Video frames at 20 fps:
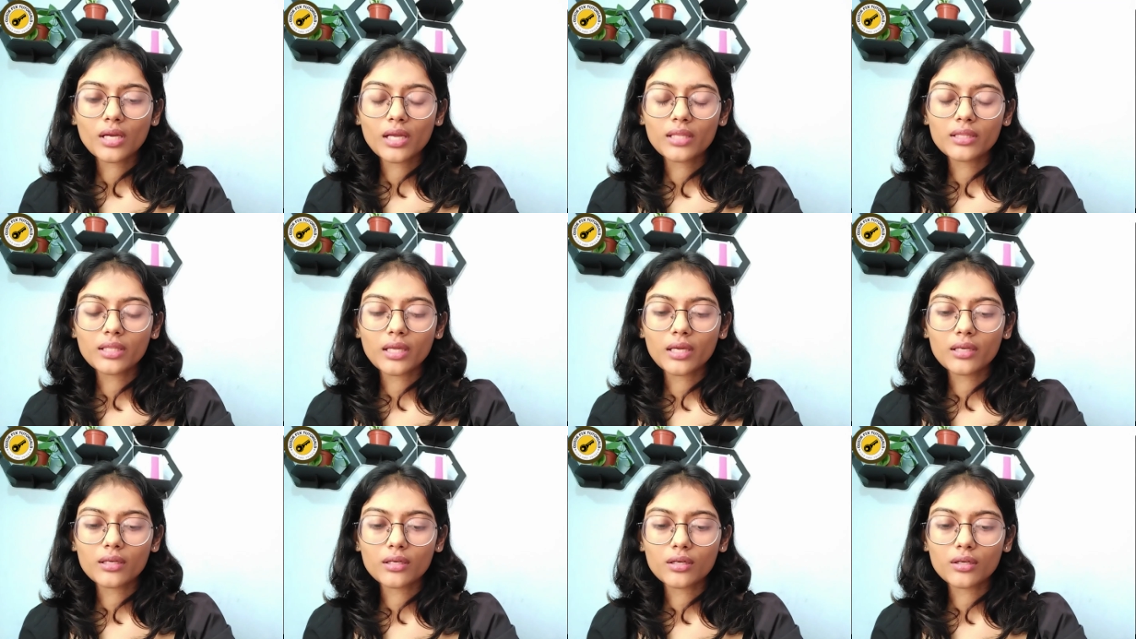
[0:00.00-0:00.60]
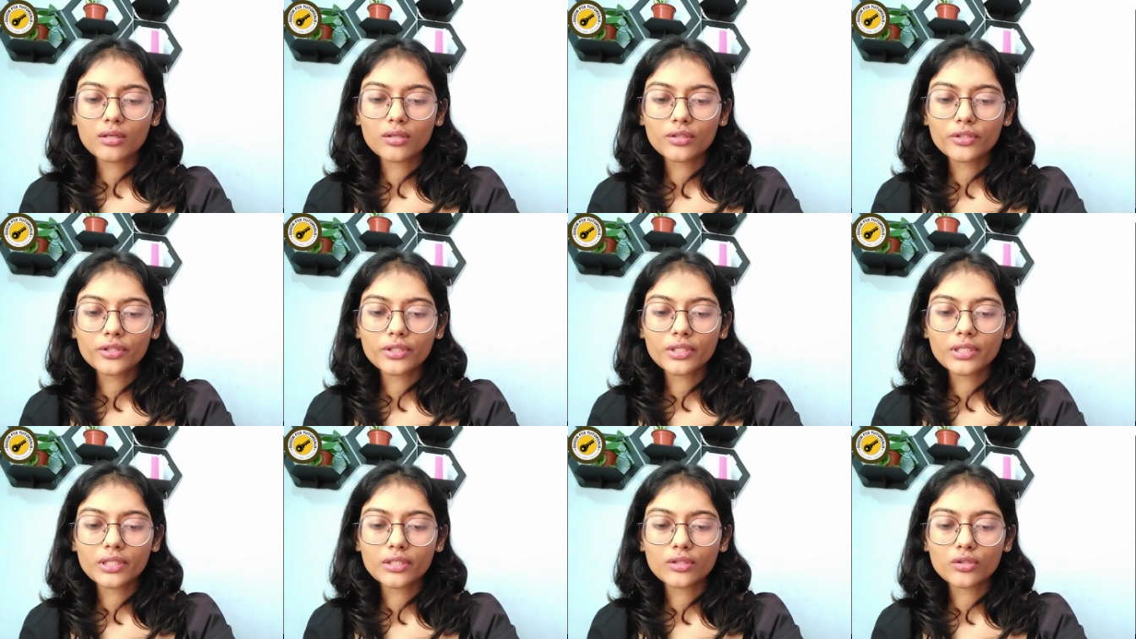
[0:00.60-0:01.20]
and then uh, you
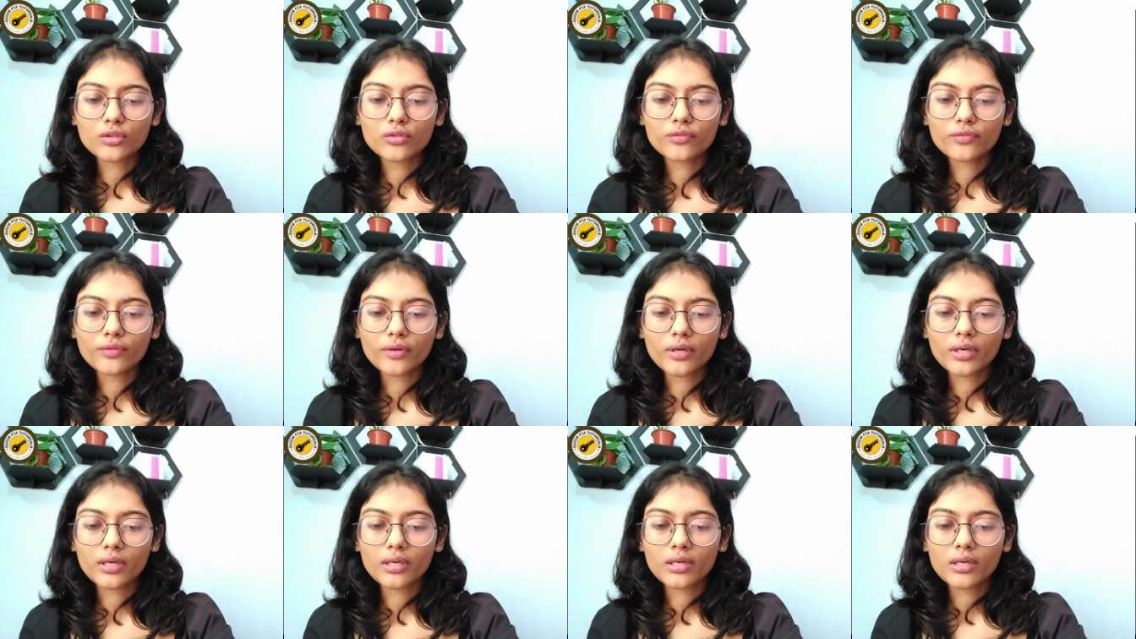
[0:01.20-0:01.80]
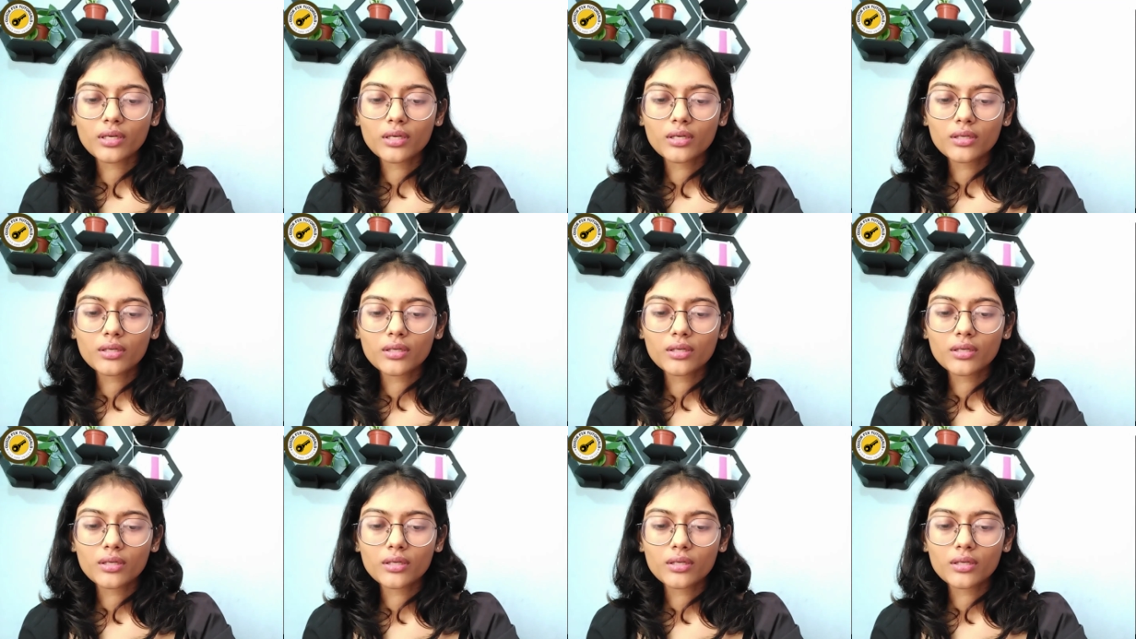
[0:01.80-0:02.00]
can go for